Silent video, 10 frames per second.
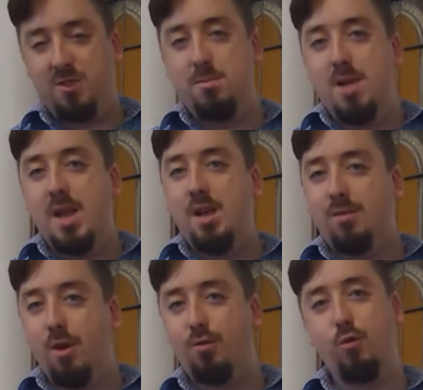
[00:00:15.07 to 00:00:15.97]
to many
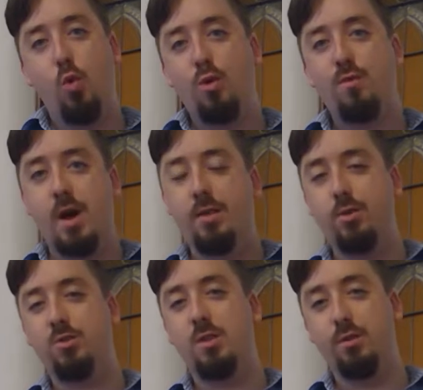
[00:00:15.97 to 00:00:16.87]
of our
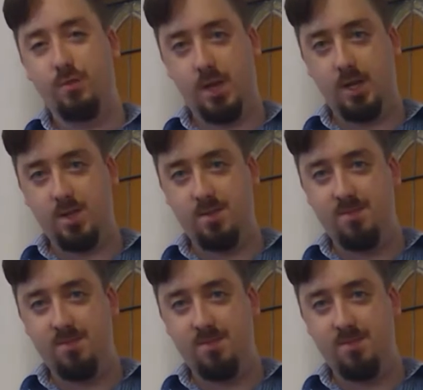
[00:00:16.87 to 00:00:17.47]
forefathers in the faith.